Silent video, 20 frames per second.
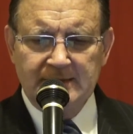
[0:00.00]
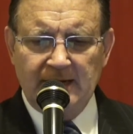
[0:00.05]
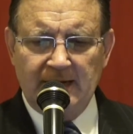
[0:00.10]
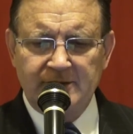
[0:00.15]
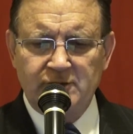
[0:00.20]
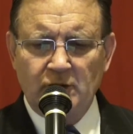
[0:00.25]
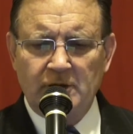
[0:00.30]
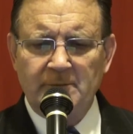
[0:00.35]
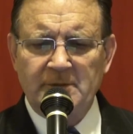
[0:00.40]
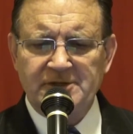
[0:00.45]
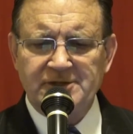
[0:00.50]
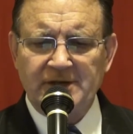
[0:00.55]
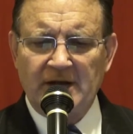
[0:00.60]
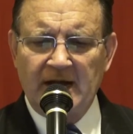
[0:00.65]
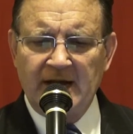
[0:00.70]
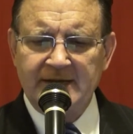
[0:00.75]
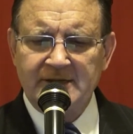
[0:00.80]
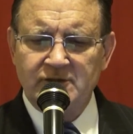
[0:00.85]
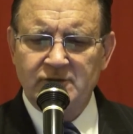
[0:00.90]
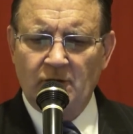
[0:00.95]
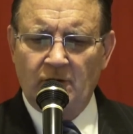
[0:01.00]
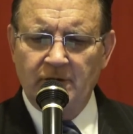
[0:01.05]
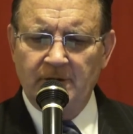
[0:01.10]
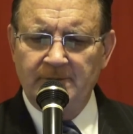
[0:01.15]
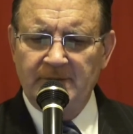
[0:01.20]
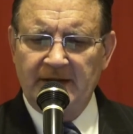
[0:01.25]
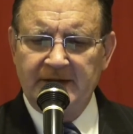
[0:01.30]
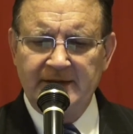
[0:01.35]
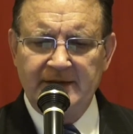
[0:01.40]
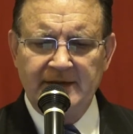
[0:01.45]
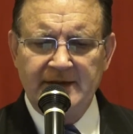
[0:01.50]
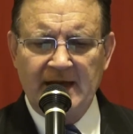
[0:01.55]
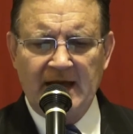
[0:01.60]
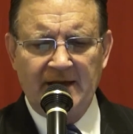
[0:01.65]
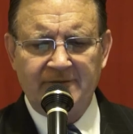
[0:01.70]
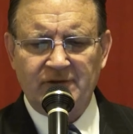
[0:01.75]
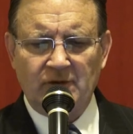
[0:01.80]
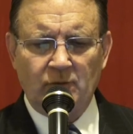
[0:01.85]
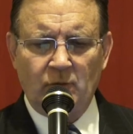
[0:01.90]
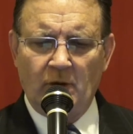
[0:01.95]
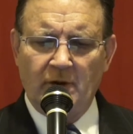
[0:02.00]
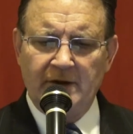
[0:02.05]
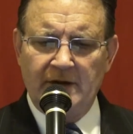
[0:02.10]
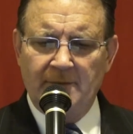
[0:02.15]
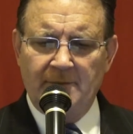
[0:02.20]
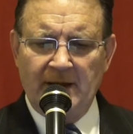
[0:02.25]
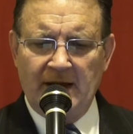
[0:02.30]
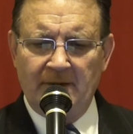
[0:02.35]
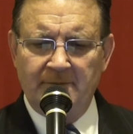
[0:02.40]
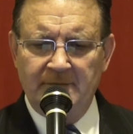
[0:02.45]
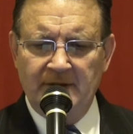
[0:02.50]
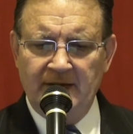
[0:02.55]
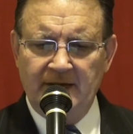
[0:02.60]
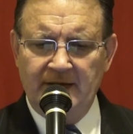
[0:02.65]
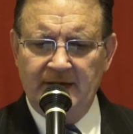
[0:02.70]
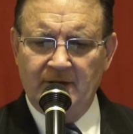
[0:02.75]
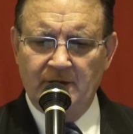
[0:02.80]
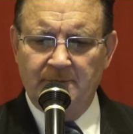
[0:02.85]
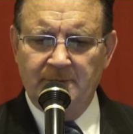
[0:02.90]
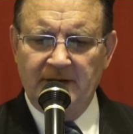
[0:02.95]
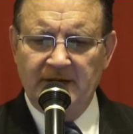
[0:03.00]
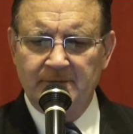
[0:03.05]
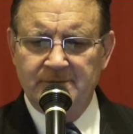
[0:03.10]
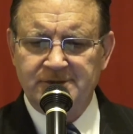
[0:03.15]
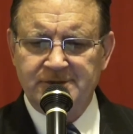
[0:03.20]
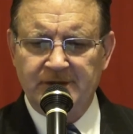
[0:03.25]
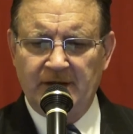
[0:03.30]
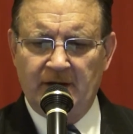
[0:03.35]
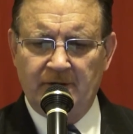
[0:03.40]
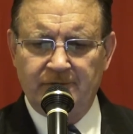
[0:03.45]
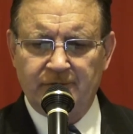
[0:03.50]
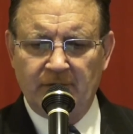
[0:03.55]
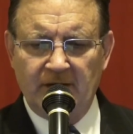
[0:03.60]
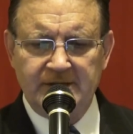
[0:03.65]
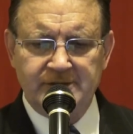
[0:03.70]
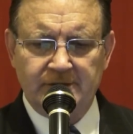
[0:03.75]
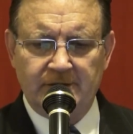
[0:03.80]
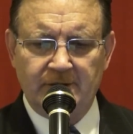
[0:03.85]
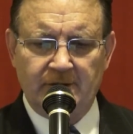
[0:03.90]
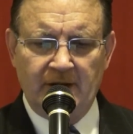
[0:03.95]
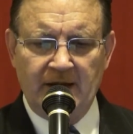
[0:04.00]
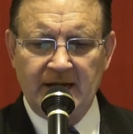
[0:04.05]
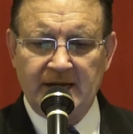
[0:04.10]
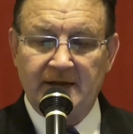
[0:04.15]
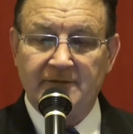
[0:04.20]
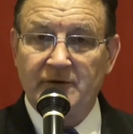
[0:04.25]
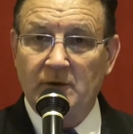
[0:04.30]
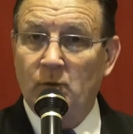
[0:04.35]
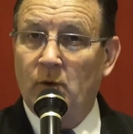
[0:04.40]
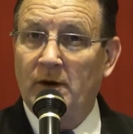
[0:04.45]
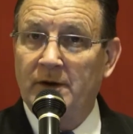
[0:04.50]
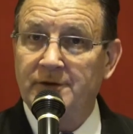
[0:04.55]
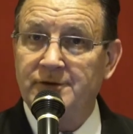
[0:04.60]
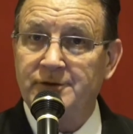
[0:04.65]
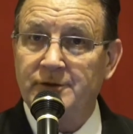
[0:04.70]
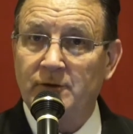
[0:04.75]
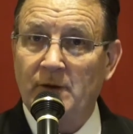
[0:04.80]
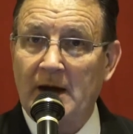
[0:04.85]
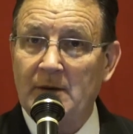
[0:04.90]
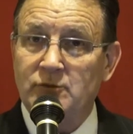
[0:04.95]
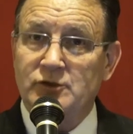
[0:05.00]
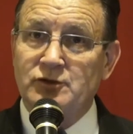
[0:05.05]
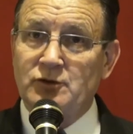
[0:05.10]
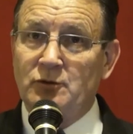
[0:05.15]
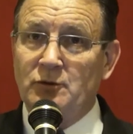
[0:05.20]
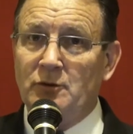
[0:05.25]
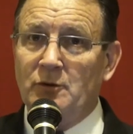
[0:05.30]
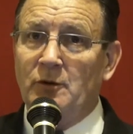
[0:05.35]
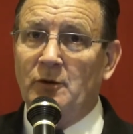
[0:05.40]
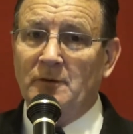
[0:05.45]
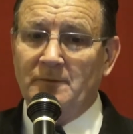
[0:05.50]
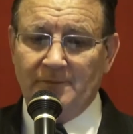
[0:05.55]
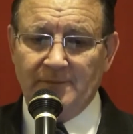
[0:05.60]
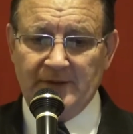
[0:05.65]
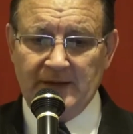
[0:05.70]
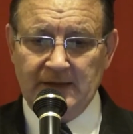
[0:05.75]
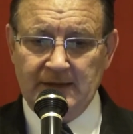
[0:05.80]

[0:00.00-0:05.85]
I took him aside and told him that he didn't have to worry about me. He could be himself, raise a little heck if he wanted to. I was cool.